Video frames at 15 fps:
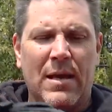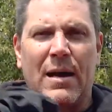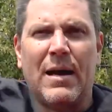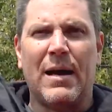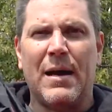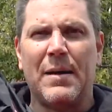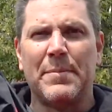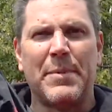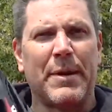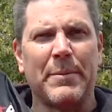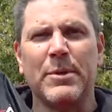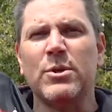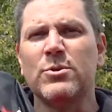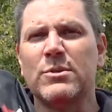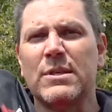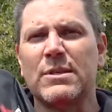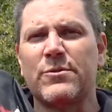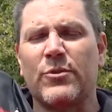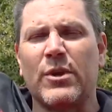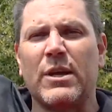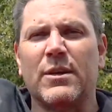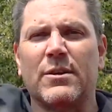But I've been using this
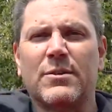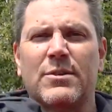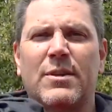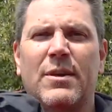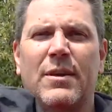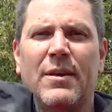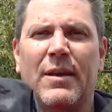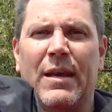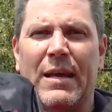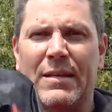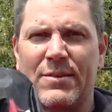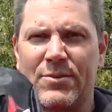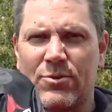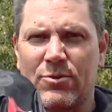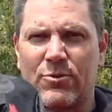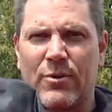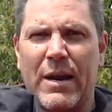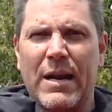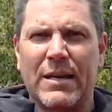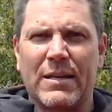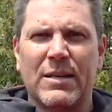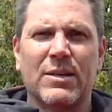for years. It's
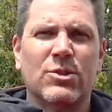great.